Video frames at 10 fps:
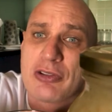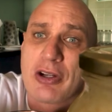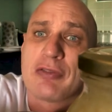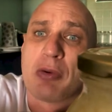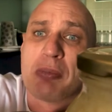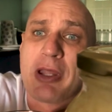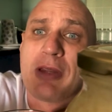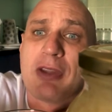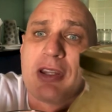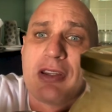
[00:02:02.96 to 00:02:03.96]
drunk for
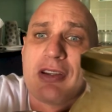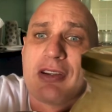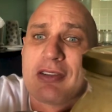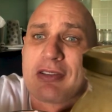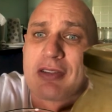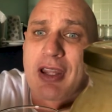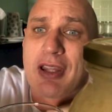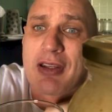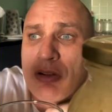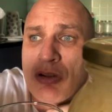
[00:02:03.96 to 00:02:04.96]
many, many years.
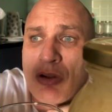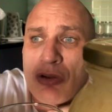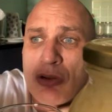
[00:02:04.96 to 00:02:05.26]
And, you know,